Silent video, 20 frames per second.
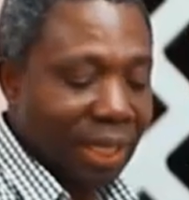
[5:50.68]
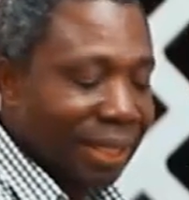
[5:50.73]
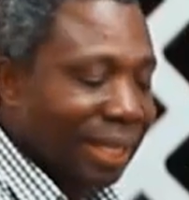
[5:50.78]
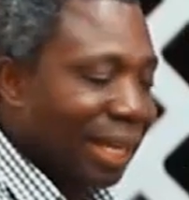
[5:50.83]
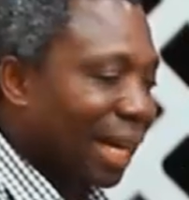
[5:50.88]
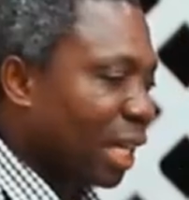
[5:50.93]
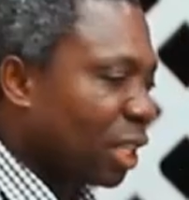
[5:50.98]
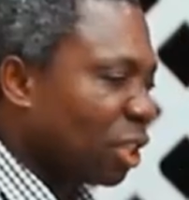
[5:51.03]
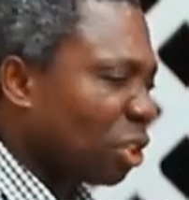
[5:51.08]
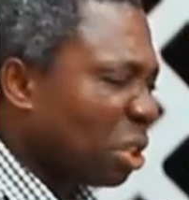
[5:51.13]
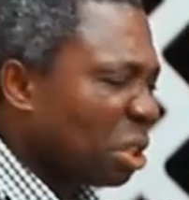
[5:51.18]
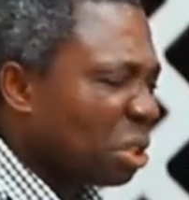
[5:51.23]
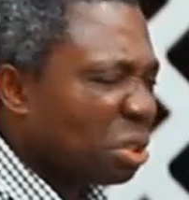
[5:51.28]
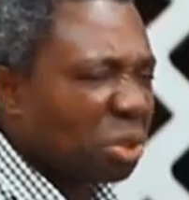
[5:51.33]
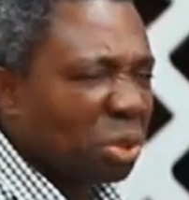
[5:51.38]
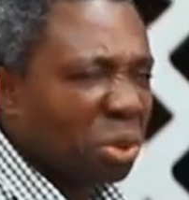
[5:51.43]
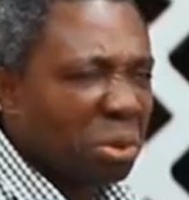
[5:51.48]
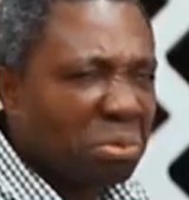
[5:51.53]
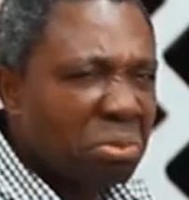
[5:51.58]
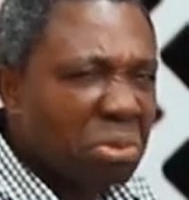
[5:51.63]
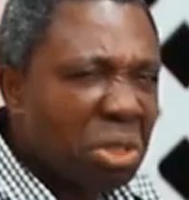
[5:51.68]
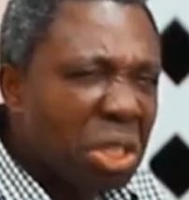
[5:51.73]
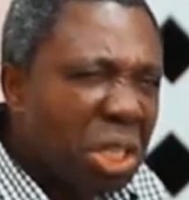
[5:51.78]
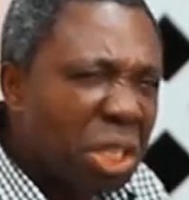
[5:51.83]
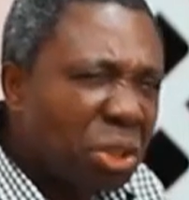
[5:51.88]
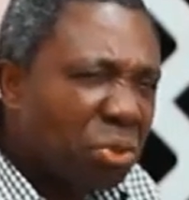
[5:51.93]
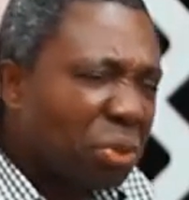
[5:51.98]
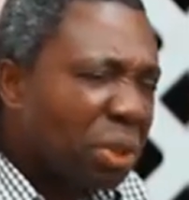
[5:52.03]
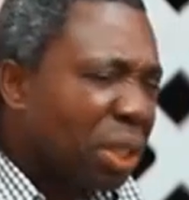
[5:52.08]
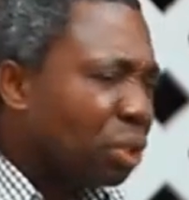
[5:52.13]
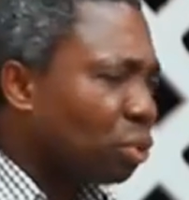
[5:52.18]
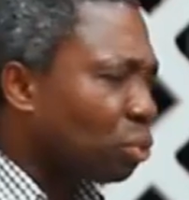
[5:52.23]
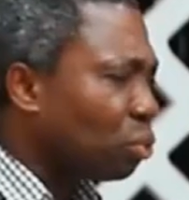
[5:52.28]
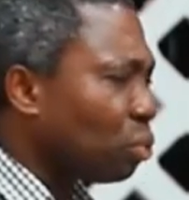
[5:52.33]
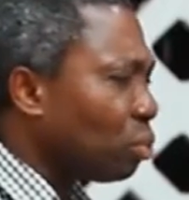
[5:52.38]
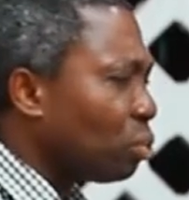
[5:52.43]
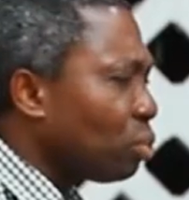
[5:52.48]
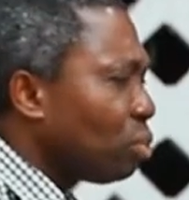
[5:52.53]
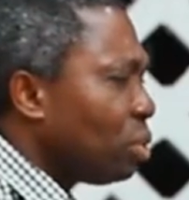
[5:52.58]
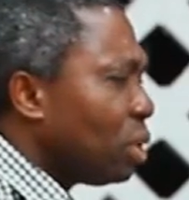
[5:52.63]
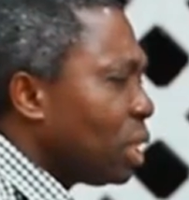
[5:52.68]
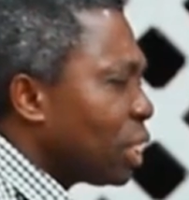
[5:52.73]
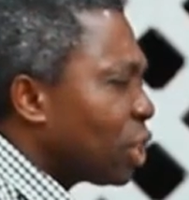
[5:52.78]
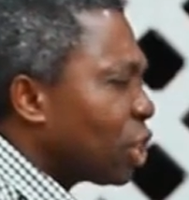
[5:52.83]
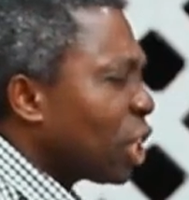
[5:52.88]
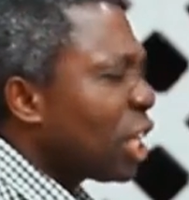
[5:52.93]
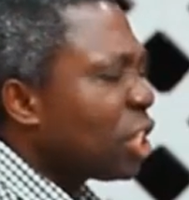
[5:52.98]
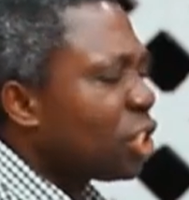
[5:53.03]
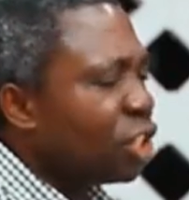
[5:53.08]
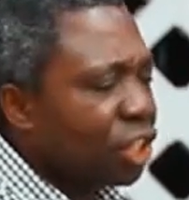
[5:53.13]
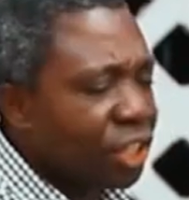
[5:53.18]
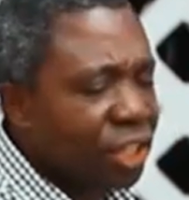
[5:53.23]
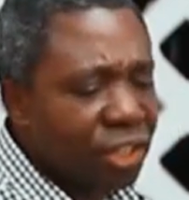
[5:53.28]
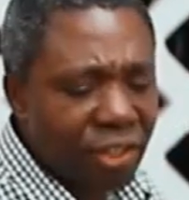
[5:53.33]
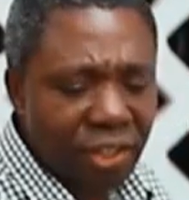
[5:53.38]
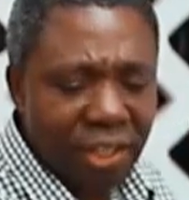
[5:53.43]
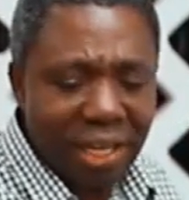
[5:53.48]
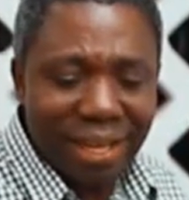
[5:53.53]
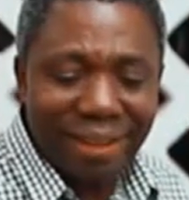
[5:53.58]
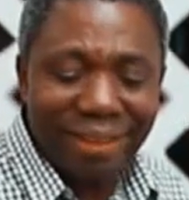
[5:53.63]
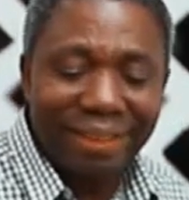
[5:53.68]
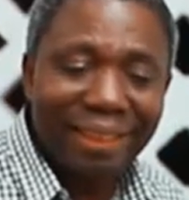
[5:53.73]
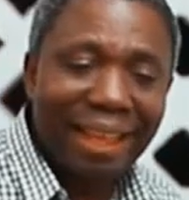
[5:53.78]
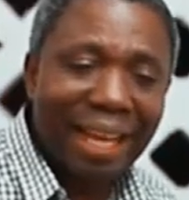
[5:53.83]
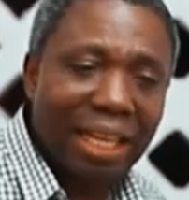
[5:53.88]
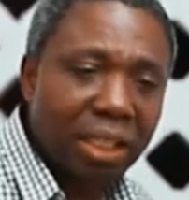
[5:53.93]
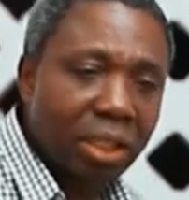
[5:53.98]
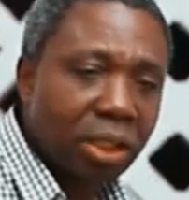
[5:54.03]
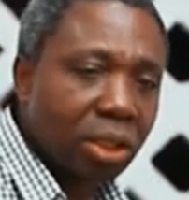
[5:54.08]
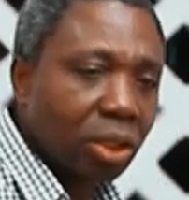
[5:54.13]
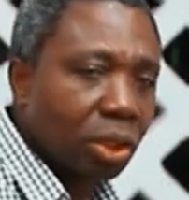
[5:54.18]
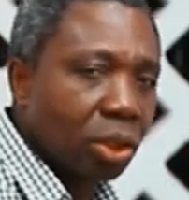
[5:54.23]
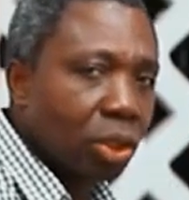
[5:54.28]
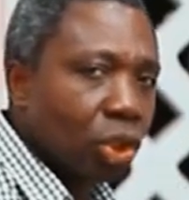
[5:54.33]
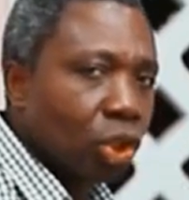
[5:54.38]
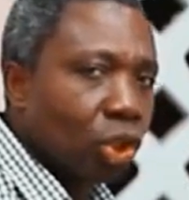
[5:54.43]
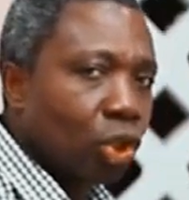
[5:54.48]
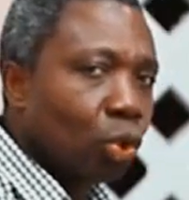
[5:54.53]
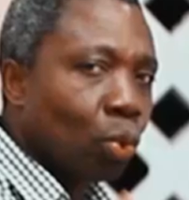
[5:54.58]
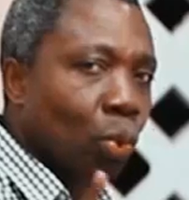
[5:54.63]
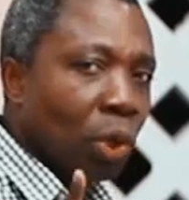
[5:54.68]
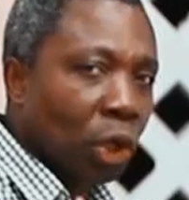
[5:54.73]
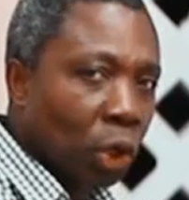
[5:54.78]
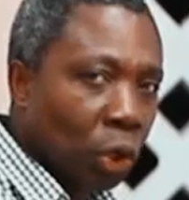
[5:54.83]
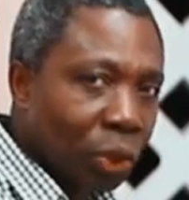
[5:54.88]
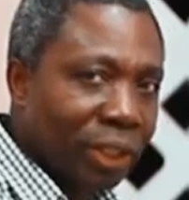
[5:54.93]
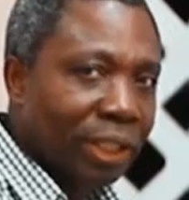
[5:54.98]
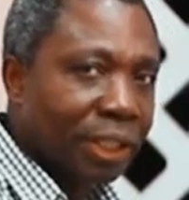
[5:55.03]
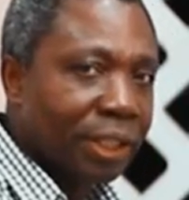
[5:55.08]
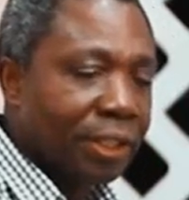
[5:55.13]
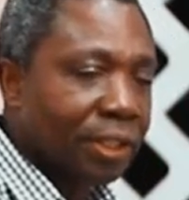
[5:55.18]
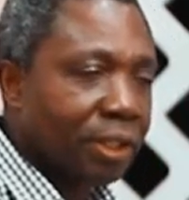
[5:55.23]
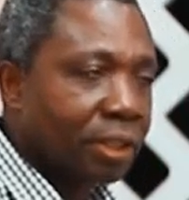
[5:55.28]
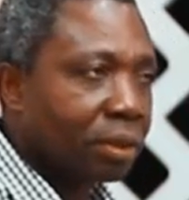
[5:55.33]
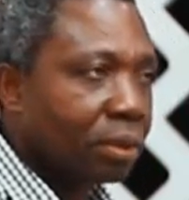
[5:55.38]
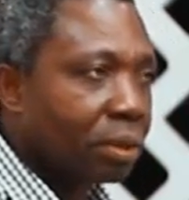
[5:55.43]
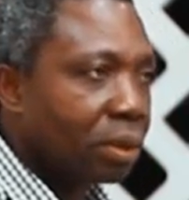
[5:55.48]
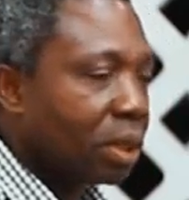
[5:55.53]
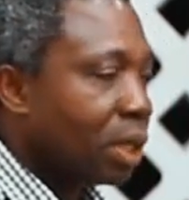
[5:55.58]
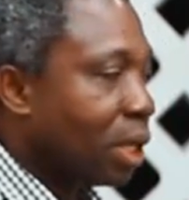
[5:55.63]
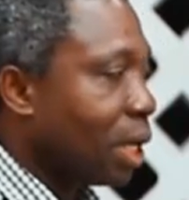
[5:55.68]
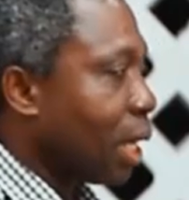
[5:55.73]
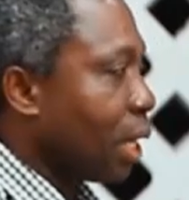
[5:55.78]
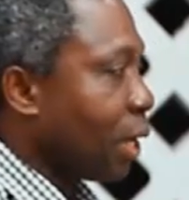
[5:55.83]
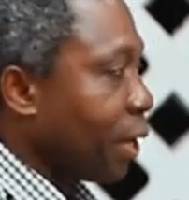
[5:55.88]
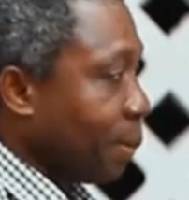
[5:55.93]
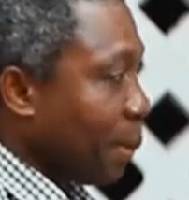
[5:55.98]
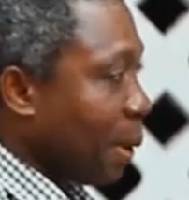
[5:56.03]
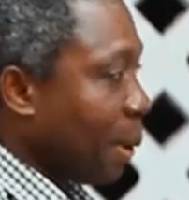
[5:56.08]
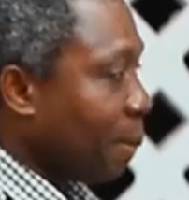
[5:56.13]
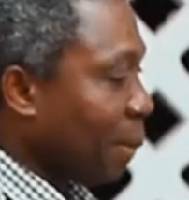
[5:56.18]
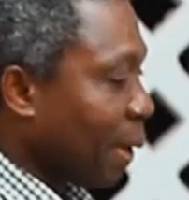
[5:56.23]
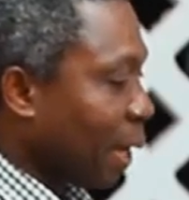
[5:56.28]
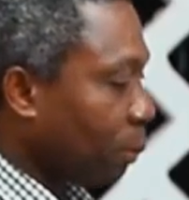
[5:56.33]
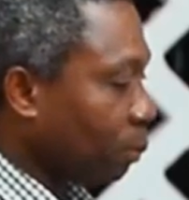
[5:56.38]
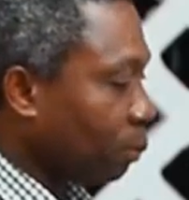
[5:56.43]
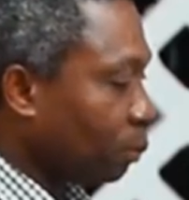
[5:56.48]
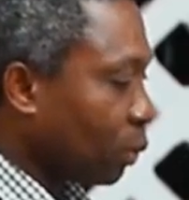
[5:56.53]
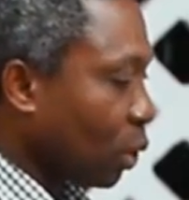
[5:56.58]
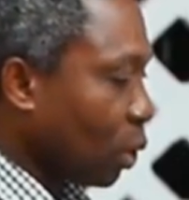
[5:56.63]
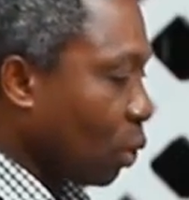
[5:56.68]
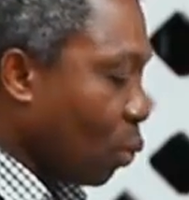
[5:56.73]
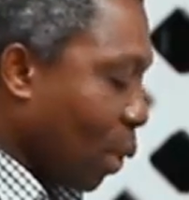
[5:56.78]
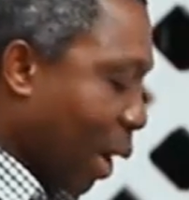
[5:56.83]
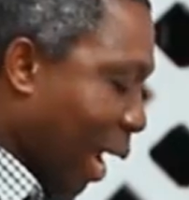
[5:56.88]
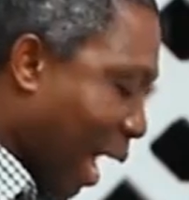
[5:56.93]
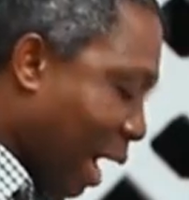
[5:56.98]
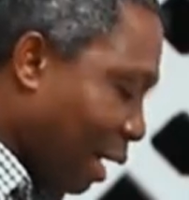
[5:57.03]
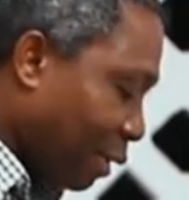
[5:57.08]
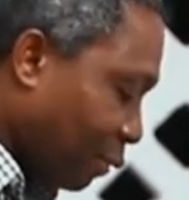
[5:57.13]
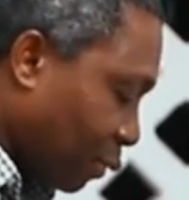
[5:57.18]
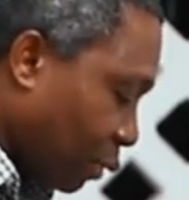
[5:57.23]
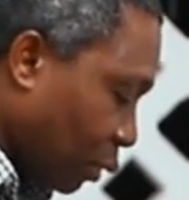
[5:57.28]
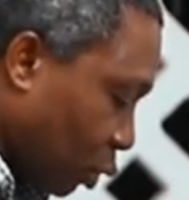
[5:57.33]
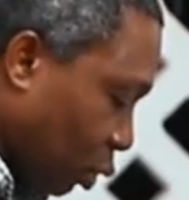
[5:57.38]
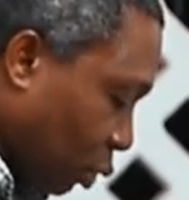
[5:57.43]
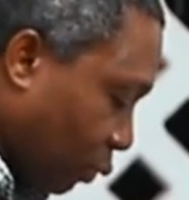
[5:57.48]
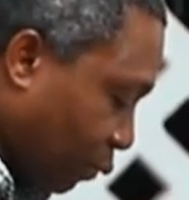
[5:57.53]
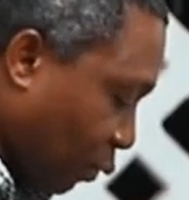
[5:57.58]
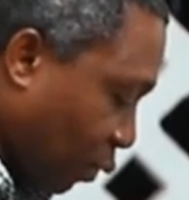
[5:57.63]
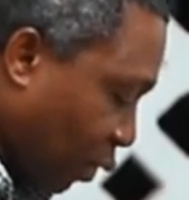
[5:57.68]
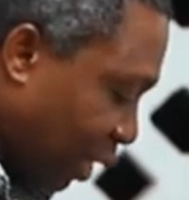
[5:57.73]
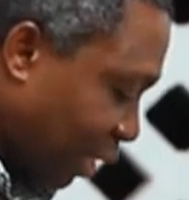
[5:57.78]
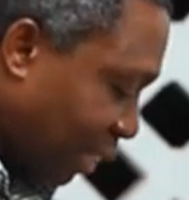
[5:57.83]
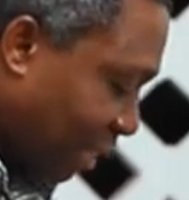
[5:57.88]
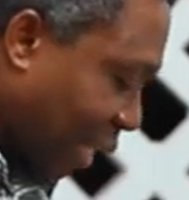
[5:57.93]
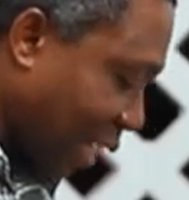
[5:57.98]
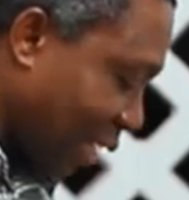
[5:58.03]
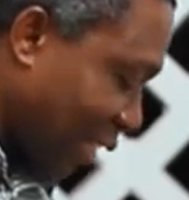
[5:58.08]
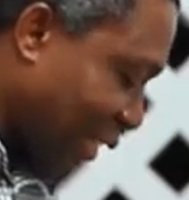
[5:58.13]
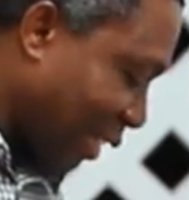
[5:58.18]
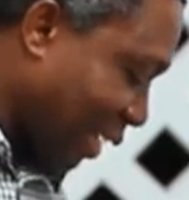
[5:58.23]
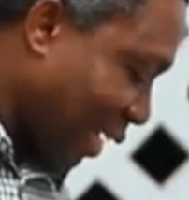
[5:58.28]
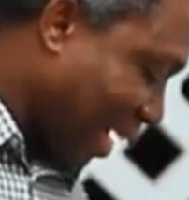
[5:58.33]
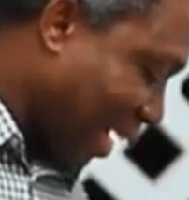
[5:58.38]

there are just some little changes that you will notice. Remember, we have, for instance,